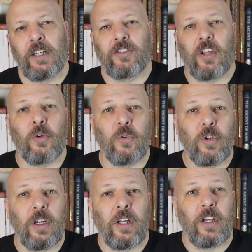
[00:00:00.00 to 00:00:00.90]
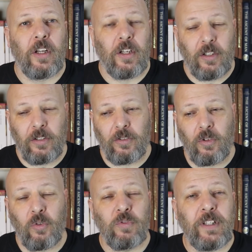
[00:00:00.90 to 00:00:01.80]
So
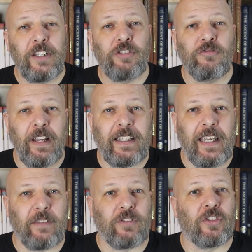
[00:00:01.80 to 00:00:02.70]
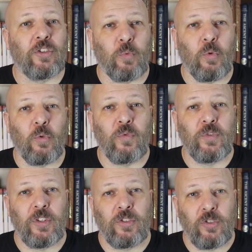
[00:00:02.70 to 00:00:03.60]
all these great gifts the
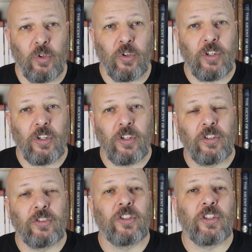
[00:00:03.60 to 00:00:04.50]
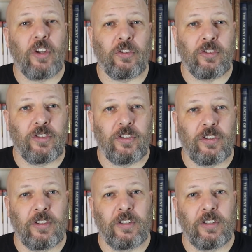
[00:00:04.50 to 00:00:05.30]
dwarves took to the gods,